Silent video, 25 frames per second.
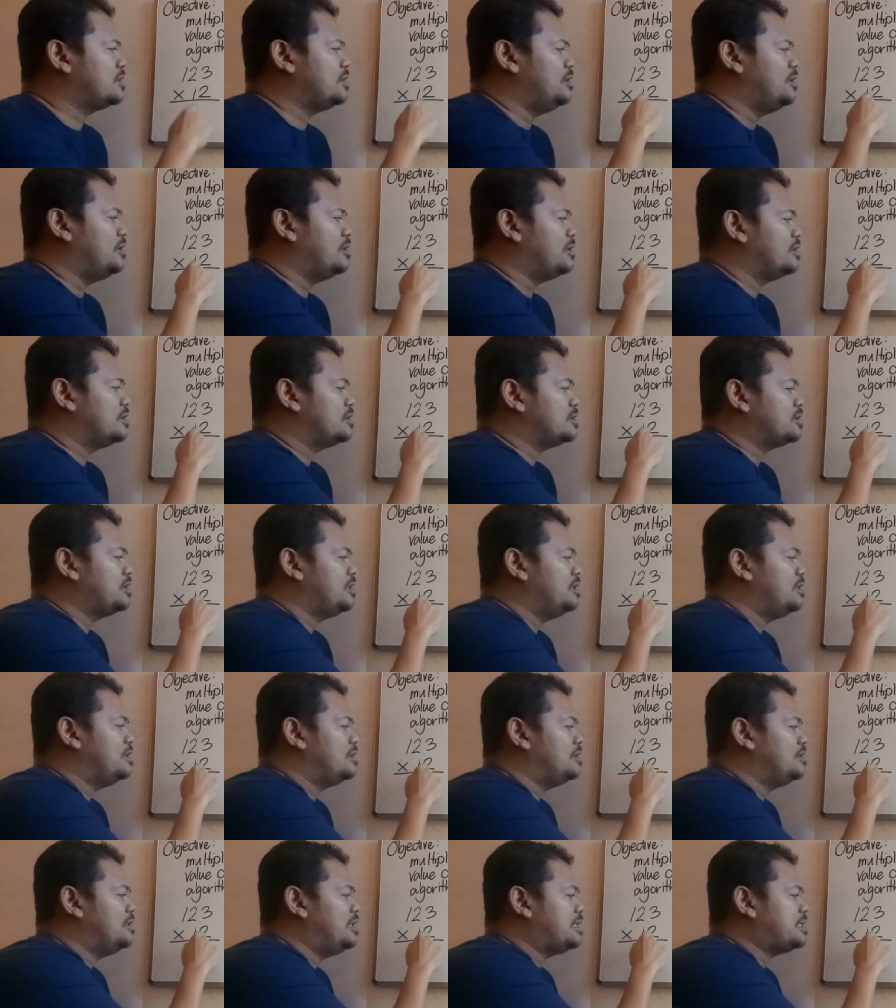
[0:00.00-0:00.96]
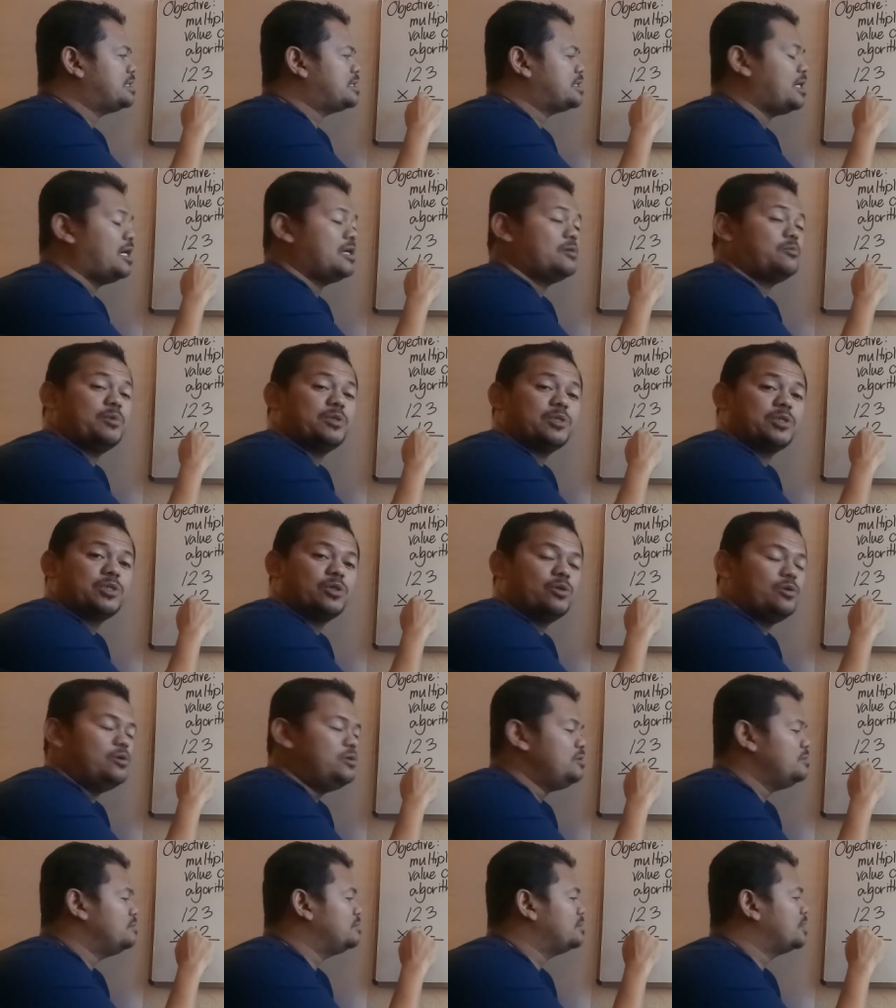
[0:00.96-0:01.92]
or let's start with
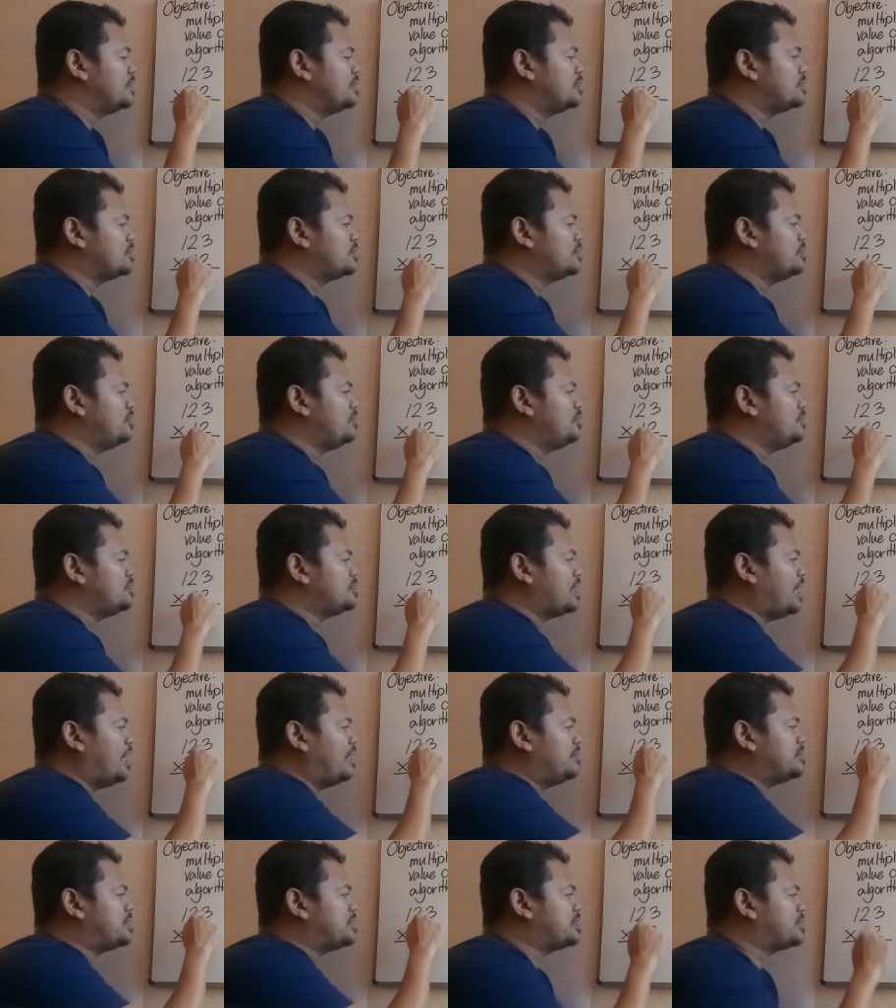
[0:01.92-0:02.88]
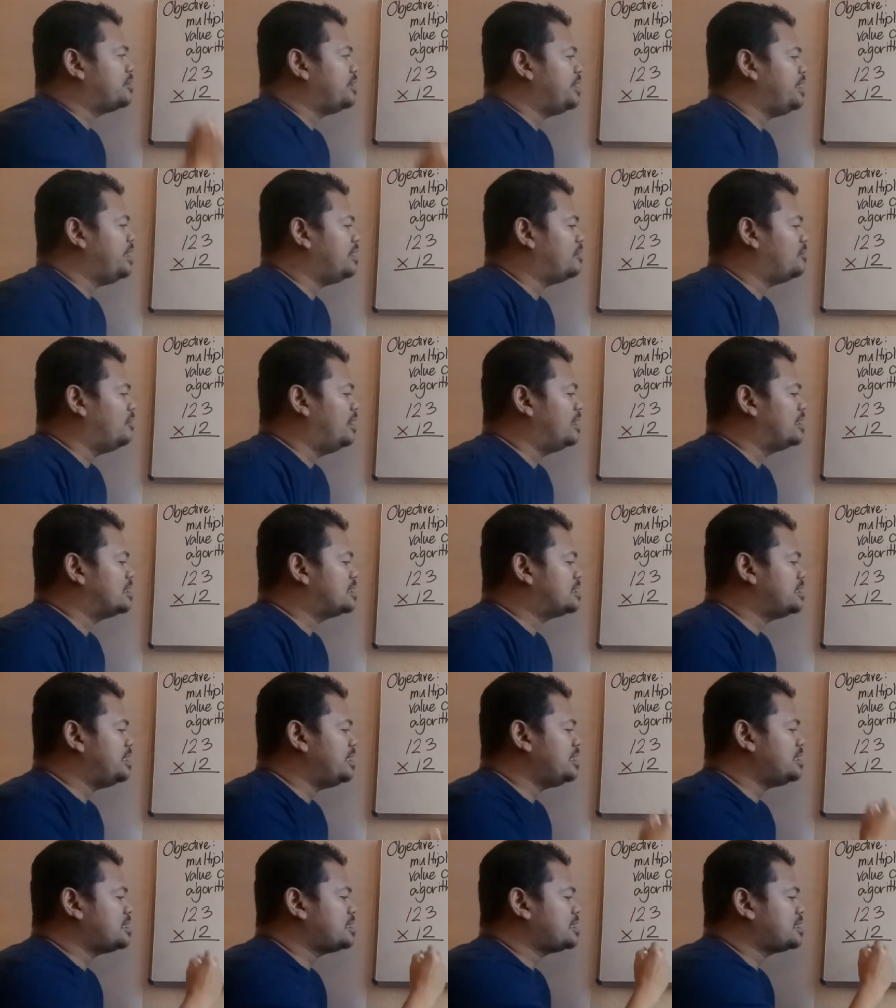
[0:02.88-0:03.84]
2. 2 times 3 equals
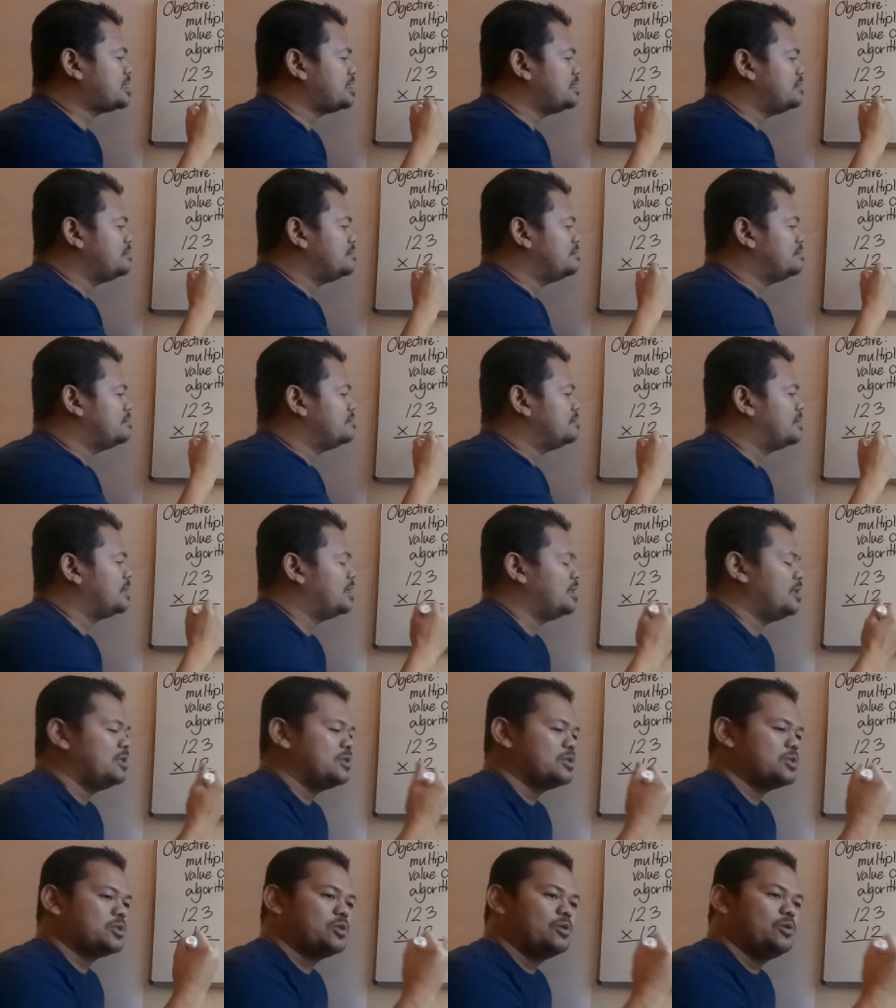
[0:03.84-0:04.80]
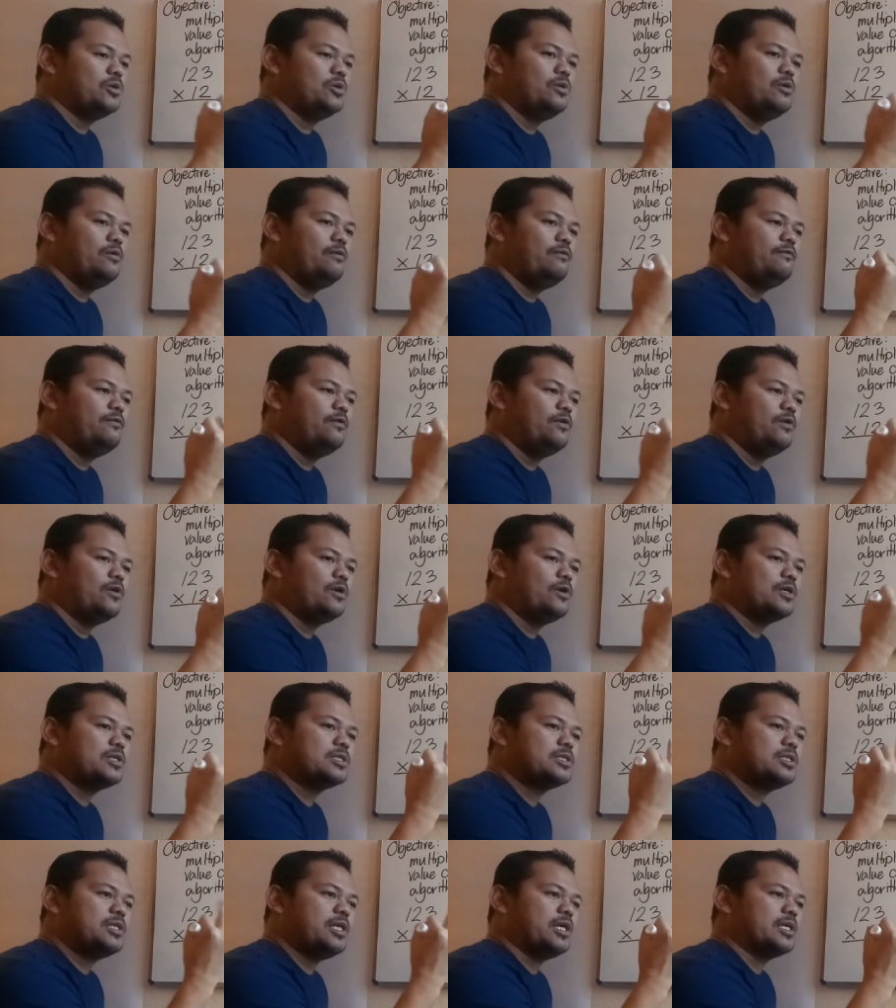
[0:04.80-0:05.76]
6. 2, 4,
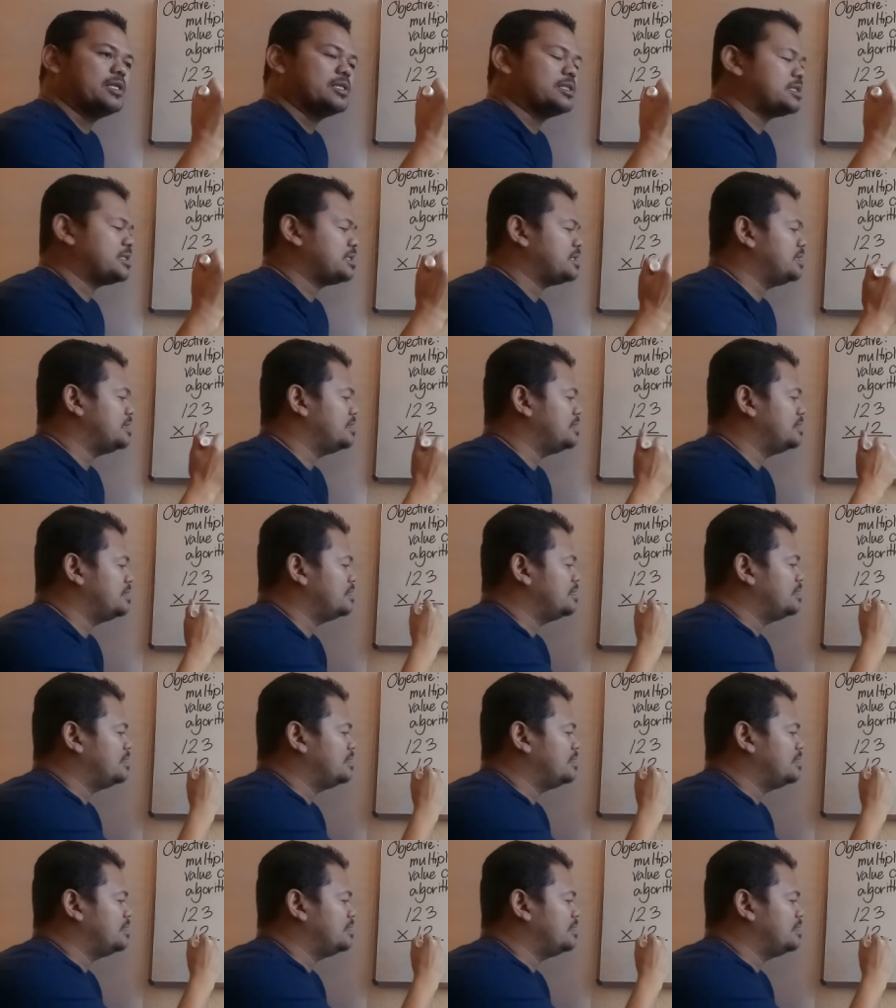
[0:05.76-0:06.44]
6.